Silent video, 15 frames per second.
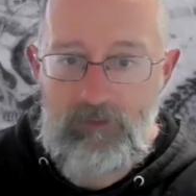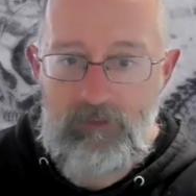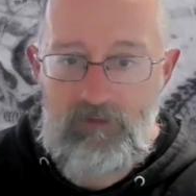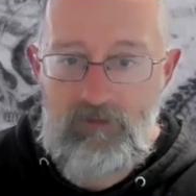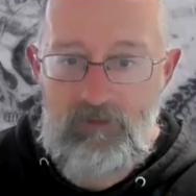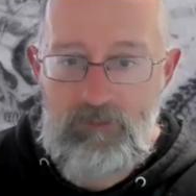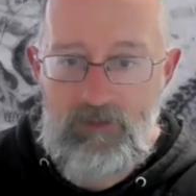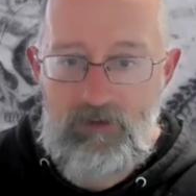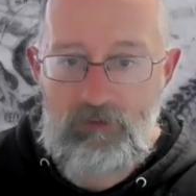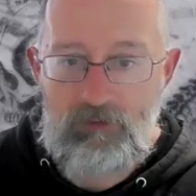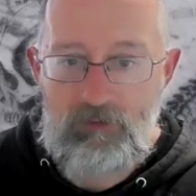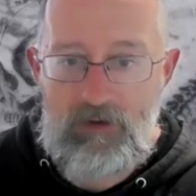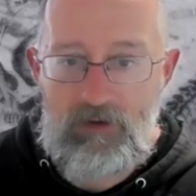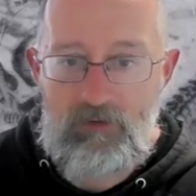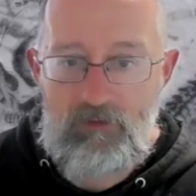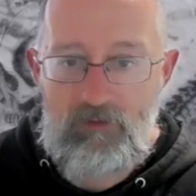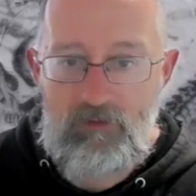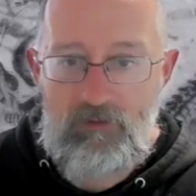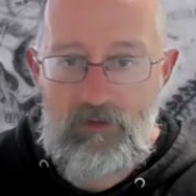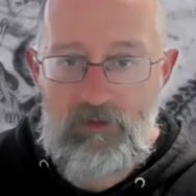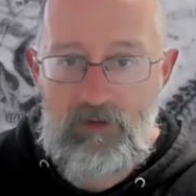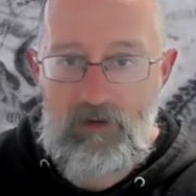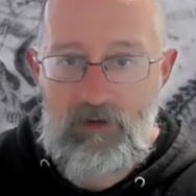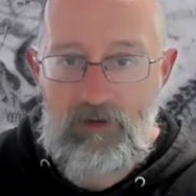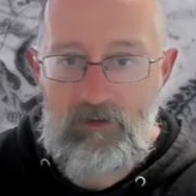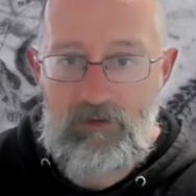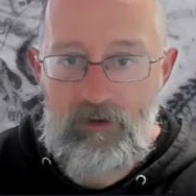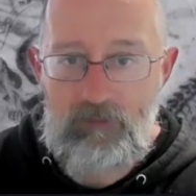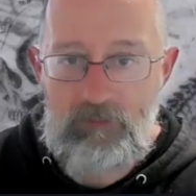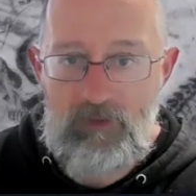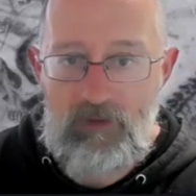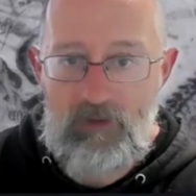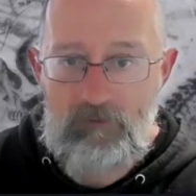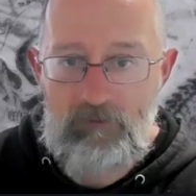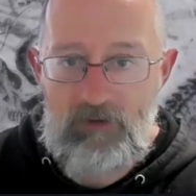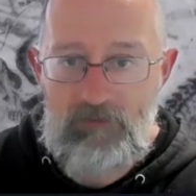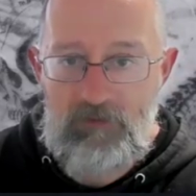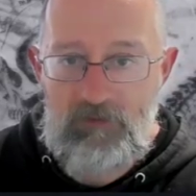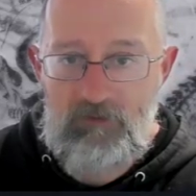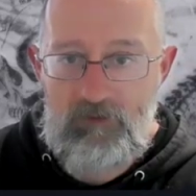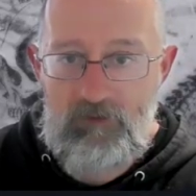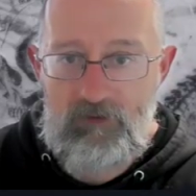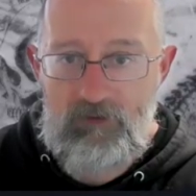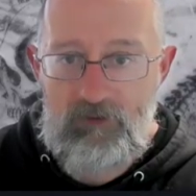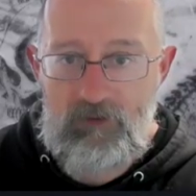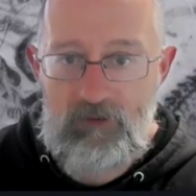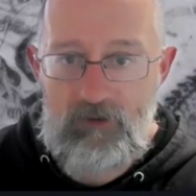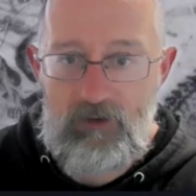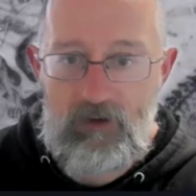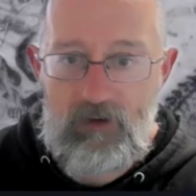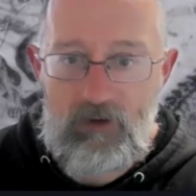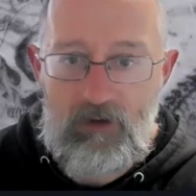This will be that'll be the thoracic version.